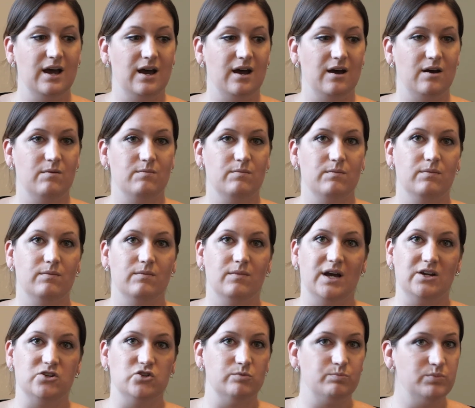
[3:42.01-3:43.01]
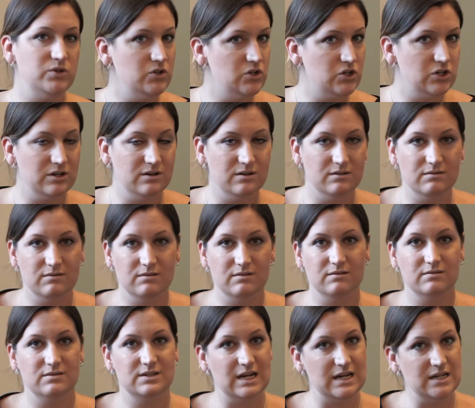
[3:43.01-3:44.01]
Attribution,
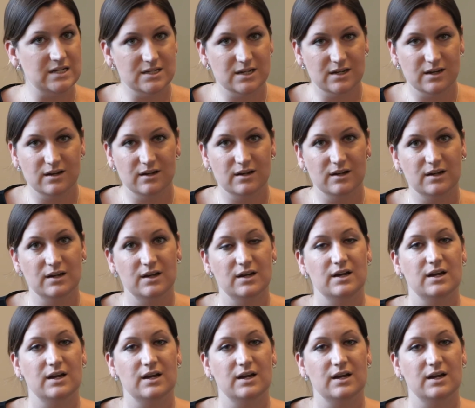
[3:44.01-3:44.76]
data,